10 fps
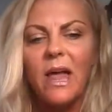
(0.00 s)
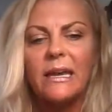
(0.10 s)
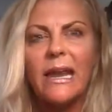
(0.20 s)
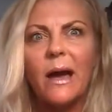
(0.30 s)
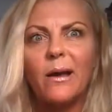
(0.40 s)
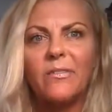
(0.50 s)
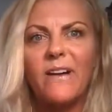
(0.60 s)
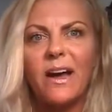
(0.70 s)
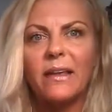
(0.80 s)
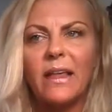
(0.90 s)
now I
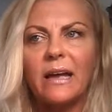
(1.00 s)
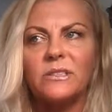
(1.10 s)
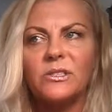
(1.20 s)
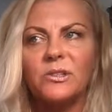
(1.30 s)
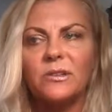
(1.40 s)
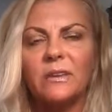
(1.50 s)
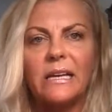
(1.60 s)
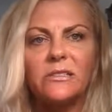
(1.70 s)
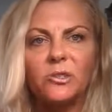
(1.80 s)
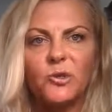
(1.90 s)
find that certain
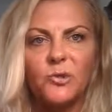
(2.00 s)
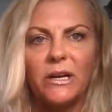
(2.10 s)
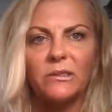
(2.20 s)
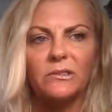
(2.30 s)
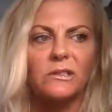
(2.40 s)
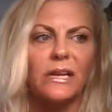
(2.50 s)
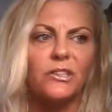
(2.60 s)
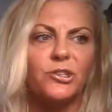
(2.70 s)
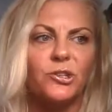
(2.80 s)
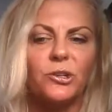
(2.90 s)
things are triggers like
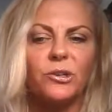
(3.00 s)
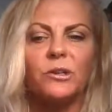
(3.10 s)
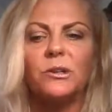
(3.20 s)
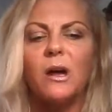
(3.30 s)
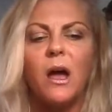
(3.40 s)
sugar.